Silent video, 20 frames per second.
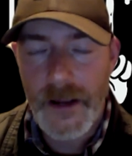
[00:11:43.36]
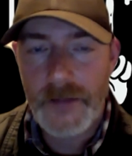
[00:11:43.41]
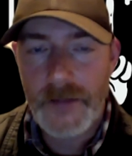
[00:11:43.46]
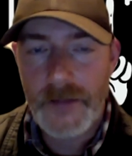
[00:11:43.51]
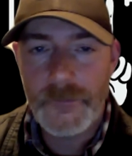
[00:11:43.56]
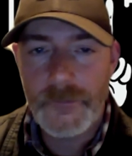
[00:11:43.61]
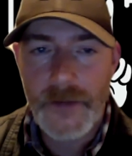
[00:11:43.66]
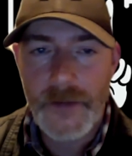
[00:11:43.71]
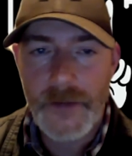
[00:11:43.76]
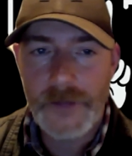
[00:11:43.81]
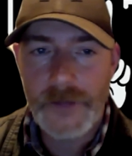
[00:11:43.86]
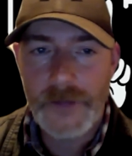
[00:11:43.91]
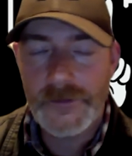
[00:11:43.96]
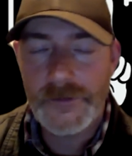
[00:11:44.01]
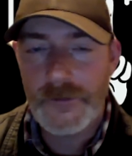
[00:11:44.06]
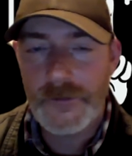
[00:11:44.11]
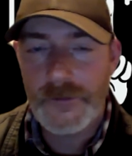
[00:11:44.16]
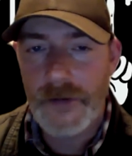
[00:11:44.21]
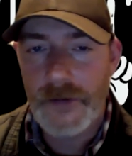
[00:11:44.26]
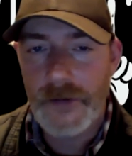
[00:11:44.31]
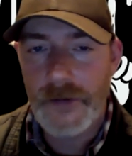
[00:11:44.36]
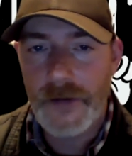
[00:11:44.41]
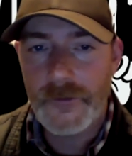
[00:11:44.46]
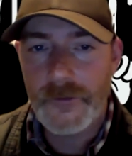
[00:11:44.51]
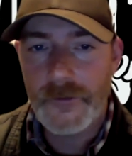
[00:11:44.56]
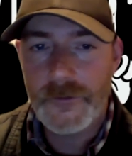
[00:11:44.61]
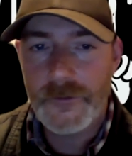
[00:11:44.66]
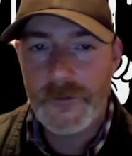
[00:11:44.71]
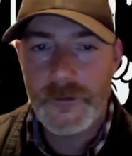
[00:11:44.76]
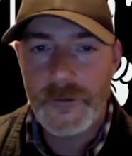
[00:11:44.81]
and passed it
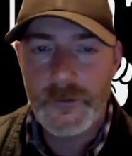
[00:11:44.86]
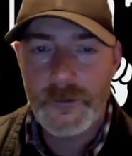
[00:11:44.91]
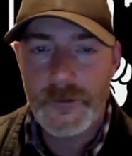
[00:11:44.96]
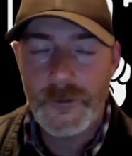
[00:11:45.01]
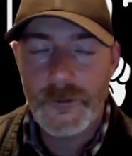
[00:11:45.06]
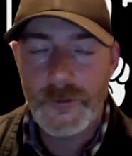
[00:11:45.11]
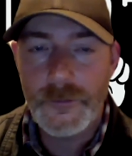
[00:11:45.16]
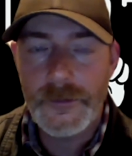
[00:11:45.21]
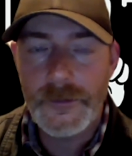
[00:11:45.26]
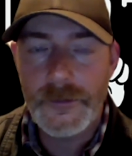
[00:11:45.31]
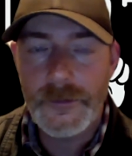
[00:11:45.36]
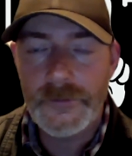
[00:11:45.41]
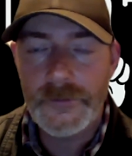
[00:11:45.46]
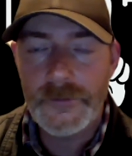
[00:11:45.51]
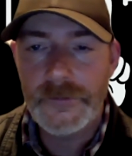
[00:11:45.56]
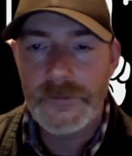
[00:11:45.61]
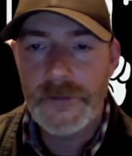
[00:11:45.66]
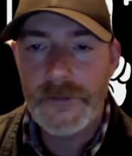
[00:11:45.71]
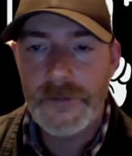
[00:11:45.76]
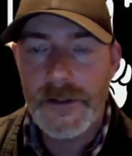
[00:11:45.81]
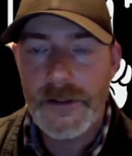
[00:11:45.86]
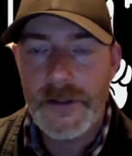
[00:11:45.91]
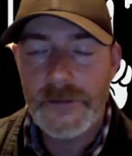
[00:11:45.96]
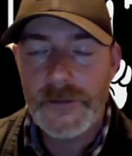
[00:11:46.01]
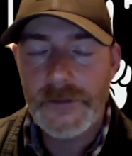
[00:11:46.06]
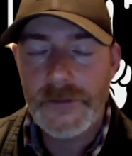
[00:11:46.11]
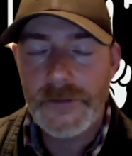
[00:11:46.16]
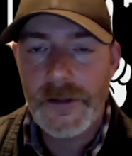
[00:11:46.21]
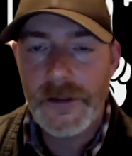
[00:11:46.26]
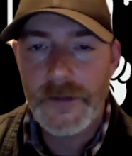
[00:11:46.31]
around to the group, and
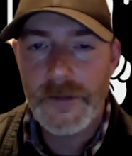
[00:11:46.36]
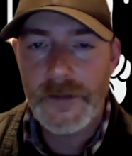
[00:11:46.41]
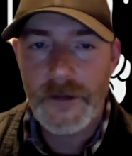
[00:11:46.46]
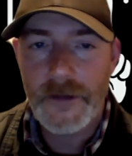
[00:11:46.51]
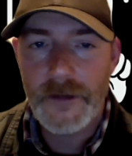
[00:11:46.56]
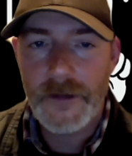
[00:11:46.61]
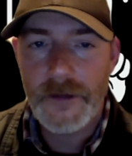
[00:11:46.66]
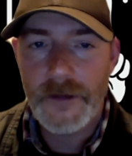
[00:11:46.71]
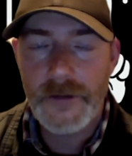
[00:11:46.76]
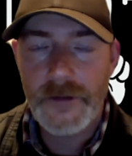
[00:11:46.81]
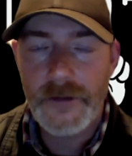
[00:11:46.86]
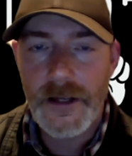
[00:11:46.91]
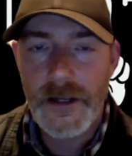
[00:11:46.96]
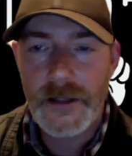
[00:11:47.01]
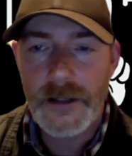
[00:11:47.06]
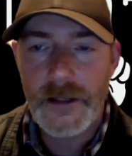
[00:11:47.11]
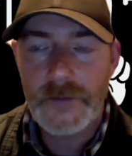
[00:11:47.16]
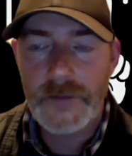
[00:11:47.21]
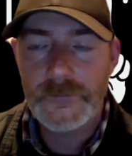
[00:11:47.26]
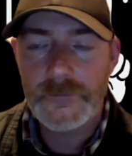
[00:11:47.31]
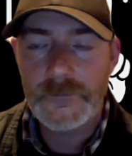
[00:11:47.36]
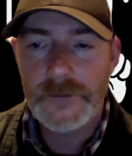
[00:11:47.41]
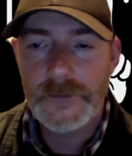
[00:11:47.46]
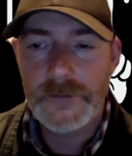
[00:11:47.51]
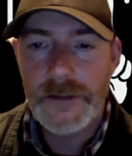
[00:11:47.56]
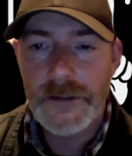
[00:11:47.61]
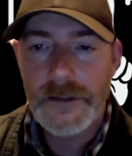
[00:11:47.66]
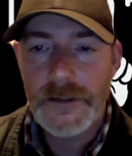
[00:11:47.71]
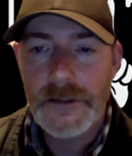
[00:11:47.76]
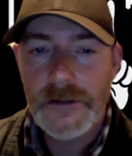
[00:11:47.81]
they looked at it and
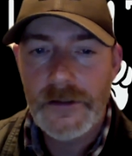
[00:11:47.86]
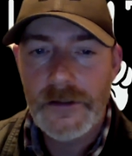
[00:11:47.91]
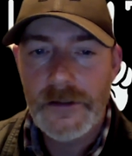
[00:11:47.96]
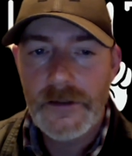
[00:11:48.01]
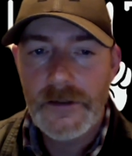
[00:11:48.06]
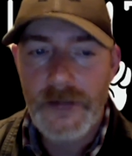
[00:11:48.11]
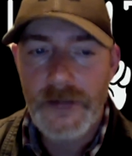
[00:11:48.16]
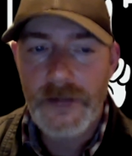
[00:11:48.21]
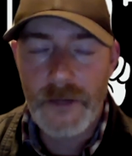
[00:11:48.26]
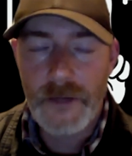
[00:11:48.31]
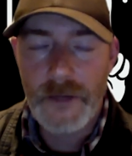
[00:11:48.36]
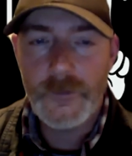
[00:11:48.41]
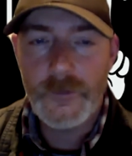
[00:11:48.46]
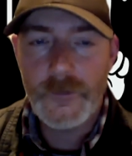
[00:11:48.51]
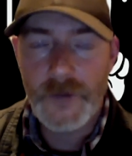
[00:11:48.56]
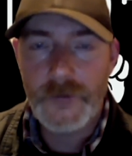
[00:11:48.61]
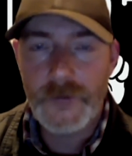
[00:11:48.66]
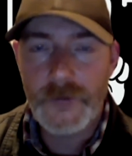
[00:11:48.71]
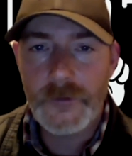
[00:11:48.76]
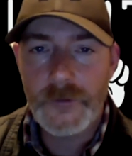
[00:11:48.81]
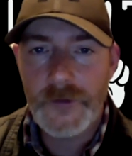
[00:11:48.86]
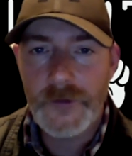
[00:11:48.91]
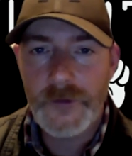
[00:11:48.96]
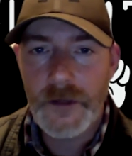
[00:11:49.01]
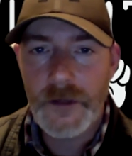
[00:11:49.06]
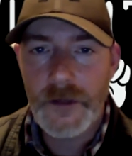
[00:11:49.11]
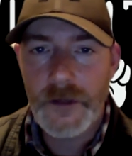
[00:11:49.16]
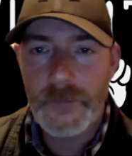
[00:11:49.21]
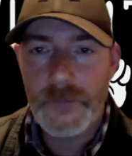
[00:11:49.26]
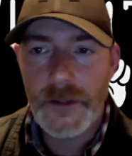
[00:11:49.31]
thought it was
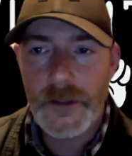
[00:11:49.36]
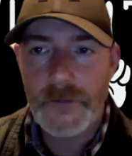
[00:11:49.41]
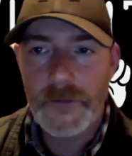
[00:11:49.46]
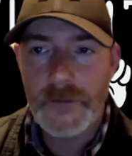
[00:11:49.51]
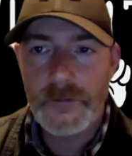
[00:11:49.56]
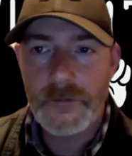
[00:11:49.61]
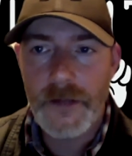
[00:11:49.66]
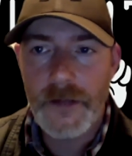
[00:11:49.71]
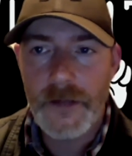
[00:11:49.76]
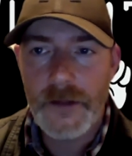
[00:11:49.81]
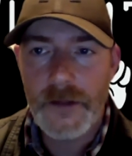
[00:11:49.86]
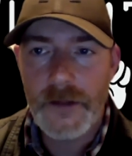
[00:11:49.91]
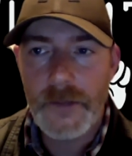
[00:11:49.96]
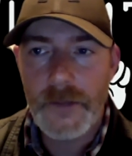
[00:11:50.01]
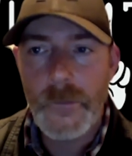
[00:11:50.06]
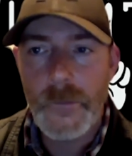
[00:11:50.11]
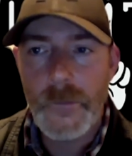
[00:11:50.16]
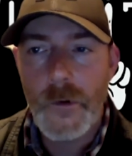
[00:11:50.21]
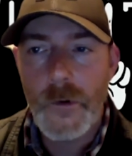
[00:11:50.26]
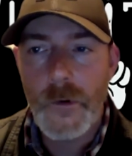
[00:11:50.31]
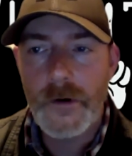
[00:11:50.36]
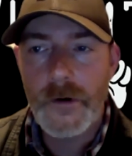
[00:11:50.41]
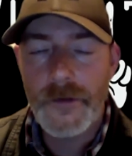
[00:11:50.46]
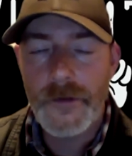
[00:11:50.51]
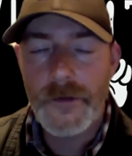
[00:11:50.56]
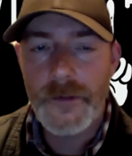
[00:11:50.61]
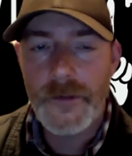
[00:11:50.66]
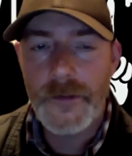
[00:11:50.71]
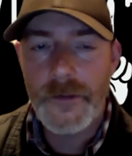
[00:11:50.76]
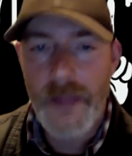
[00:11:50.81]
interesting, but nothing more
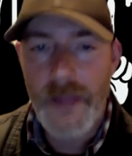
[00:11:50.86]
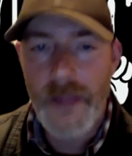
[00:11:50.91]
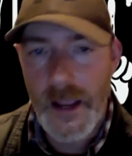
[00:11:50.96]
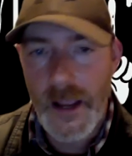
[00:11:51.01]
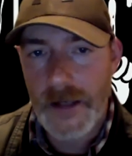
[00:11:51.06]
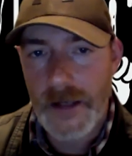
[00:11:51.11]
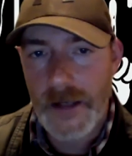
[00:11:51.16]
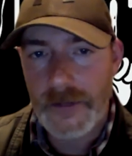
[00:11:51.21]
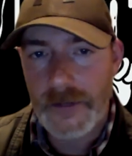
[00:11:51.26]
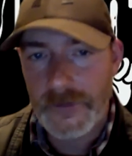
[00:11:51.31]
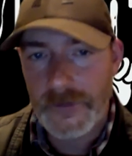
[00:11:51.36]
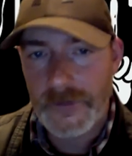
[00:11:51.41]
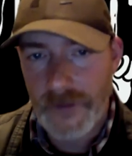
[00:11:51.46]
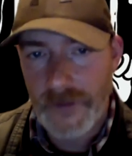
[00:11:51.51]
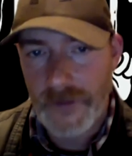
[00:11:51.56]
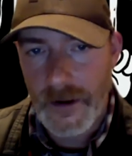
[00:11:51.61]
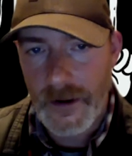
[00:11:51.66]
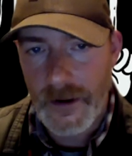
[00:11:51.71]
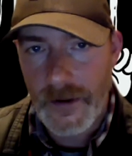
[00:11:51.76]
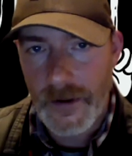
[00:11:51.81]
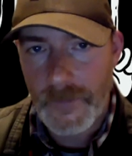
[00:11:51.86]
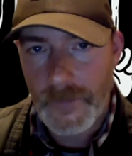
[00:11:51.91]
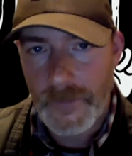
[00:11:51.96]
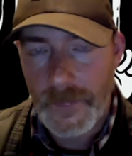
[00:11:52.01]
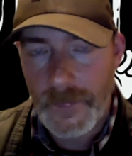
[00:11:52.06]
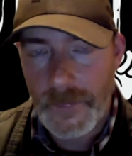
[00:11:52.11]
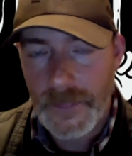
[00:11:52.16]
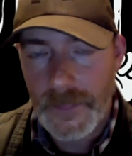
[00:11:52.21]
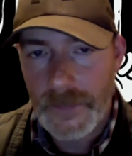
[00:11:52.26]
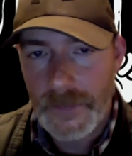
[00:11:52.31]
than that at the time.
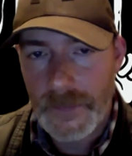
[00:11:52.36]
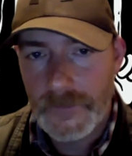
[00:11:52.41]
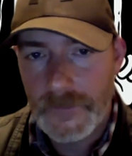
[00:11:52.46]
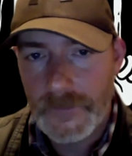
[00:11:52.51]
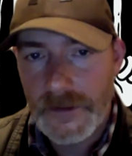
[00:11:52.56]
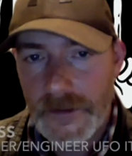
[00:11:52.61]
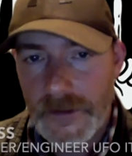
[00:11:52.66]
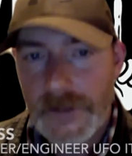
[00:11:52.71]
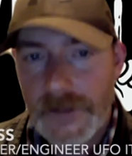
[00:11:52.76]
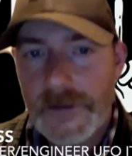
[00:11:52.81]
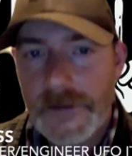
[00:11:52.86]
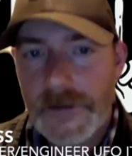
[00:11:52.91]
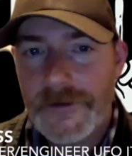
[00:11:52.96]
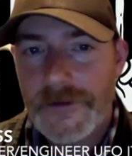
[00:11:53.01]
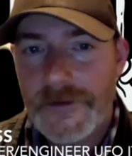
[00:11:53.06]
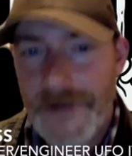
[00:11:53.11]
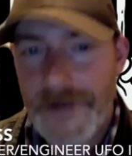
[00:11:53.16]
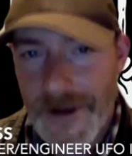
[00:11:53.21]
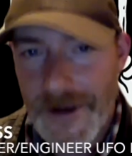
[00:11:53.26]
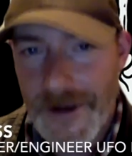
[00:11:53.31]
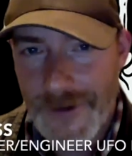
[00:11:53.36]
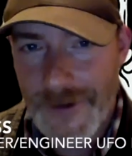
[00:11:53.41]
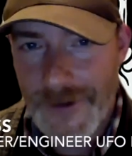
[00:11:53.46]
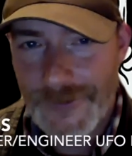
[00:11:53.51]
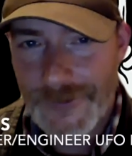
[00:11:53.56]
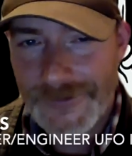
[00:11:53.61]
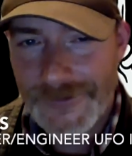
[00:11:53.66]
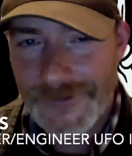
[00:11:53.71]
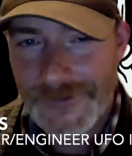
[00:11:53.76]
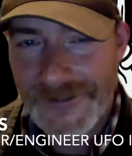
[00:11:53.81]

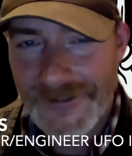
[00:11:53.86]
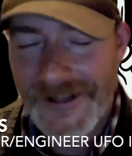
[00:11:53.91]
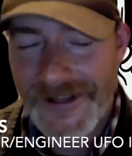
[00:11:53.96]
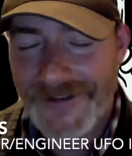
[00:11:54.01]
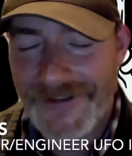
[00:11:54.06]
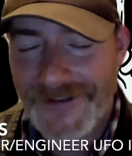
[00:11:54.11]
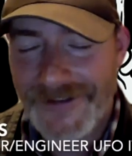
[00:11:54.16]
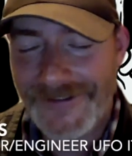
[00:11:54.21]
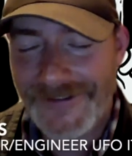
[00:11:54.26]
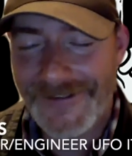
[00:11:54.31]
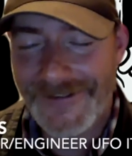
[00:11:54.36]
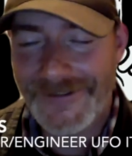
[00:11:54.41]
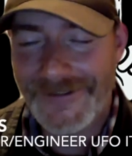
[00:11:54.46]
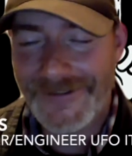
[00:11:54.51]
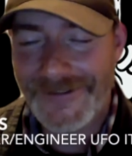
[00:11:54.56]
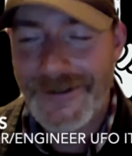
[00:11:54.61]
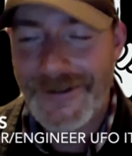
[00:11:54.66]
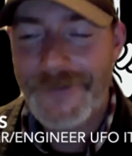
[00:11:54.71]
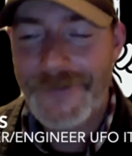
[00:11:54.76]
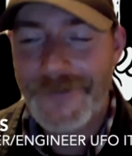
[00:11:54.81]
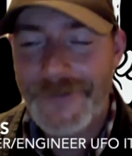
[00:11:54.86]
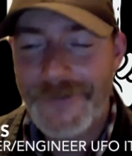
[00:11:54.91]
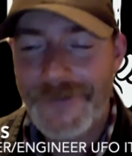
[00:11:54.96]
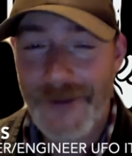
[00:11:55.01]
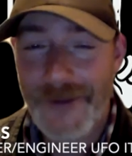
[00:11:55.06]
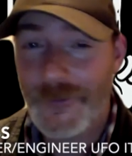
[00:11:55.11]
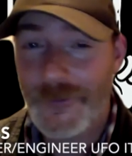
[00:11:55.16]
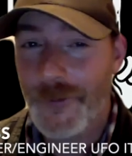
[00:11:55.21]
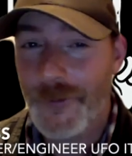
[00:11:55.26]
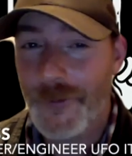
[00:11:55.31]
Now, fast
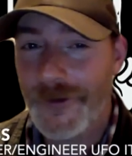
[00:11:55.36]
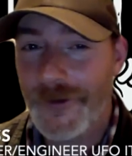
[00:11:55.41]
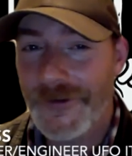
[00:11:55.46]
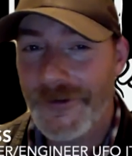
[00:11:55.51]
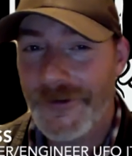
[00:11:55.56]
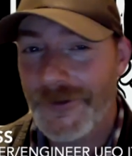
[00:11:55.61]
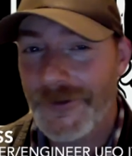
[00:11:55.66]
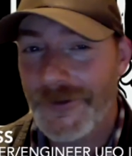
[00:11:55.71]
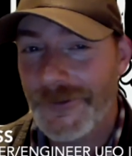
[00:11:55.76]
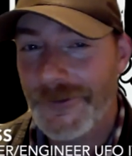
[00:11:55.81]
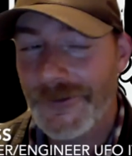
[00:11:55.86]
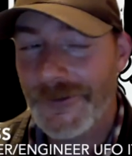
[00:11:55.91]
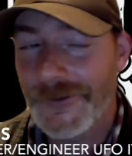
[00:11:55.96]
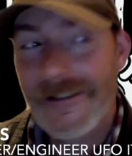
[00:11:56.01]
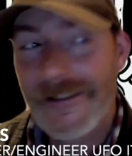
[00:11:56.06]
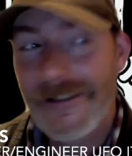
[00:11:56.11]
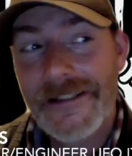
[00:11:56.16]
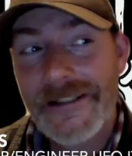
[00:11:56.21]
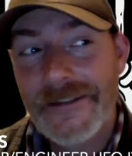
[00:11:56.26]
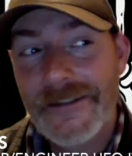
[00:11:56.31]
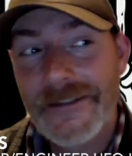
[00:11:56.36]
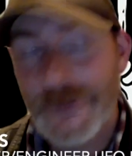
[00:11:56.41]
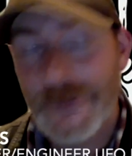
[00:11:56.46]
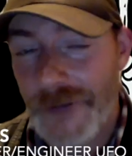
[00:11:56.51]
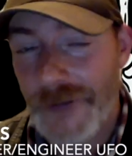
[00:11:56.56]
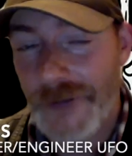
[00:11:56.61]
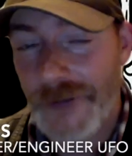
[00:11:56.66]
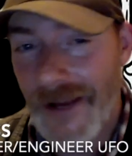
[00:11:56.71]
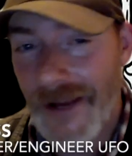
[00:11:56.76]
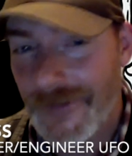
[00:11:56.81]
forward to 2
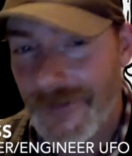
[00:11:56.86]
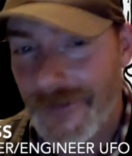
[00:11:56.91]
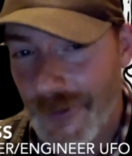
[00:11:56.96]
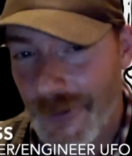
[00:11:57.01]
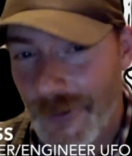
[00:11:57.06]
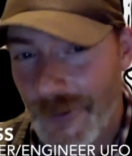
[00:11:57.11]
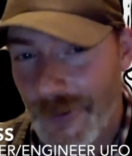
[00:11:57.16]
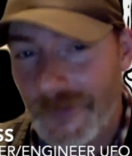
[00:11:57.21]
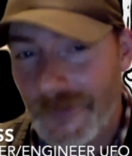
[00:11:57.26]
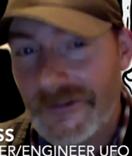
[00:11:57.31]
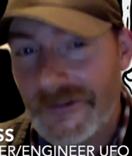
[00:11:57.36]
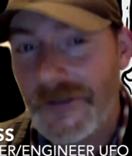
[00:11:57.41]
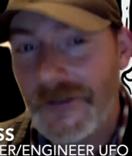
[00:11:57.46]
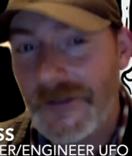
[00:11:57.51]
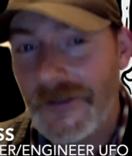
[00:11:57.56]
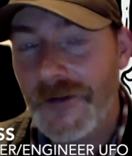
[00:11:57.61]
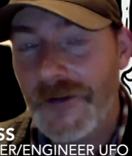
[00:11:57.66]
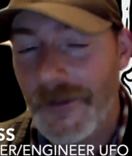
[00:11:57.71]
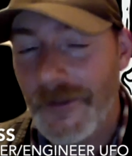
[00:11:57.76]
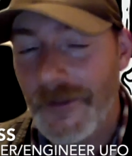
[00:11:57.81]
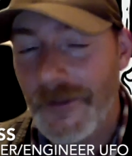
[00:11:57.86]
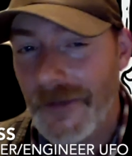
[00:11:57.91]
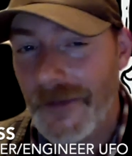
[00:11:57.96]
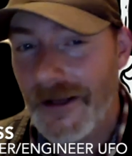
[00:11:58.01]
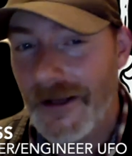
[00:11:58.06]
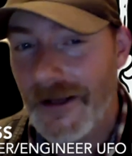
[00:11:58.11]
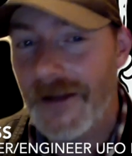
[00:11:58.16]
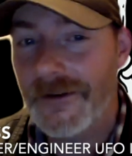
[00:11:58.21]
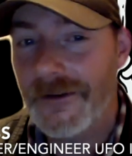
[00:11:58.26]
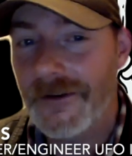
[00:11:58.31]
days ago when she sent me
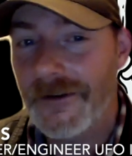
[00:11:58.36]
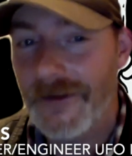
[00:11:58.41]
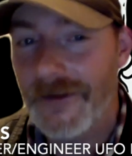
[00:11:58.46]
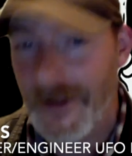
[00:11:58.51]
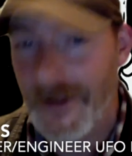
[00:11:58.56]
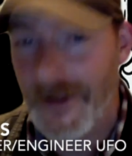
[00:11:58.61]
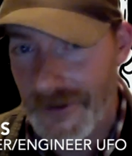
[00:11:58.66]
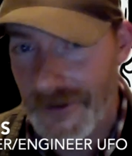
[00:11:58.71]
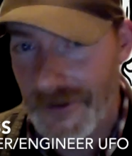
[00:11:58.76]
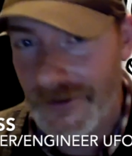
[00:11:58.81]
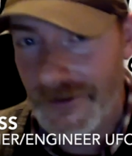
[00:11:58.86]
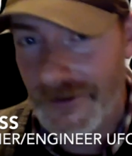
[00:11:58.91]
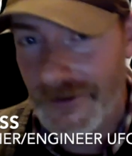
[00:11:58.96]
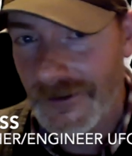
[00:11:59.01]
another